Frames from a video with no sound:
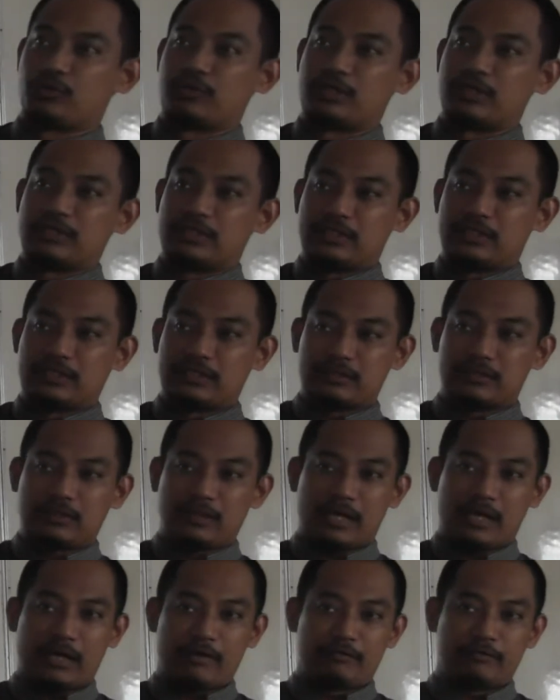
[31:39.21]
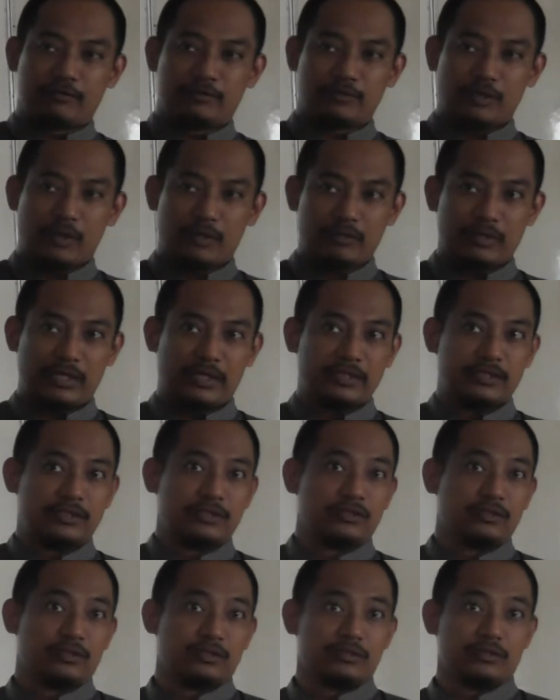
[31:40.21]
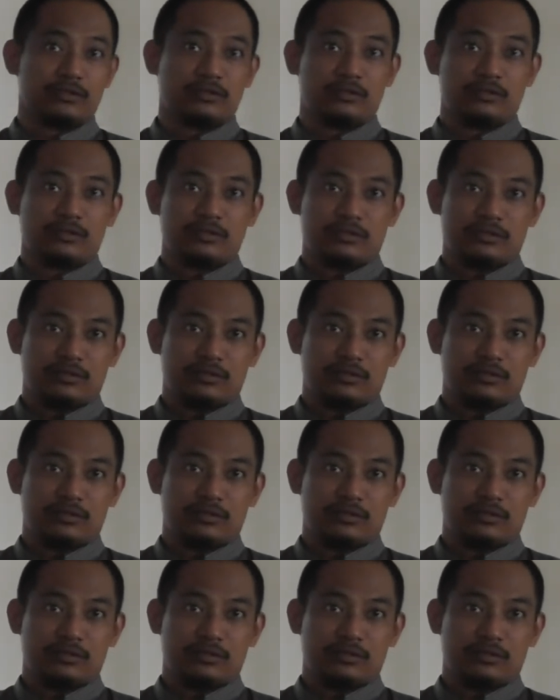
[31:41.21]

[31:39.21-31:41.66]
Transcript: already have to outline in your